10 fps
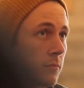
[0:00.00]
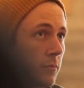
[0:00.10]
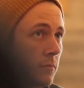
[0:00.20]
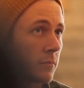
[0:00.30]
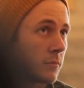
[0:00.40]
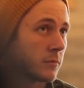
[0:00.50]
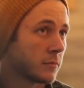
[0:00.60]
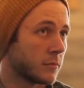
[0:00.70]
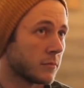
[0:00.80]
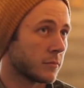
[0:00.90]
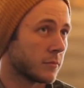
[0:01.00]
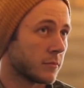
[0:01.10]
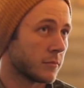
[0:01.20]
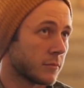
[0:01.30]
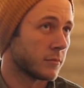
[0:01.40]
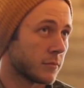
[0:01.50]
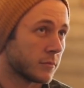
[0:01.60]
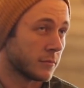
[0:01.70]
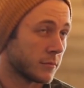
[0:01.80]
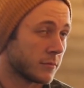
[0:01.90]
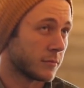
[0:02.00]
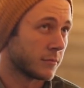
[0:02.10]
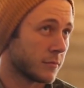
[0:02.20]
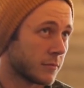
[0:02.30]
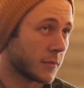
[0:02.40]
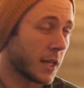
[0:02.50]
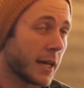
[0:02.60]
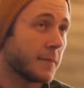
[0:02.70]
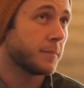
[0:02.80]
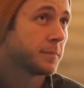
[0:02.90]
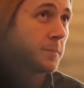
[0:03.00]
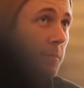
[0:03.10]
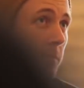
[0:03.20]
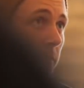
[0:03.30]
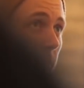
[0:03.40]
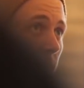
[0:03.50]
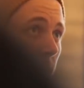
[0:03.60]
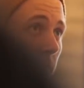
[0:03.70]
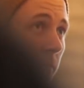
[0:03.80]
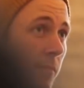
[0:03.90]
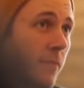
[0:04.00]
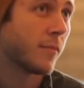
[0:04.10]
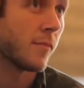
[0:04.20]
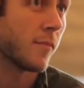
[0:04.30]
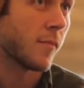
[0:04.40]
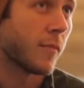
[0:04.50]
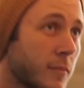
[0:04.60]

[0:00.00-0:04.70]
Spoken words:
an image in Google of something around here.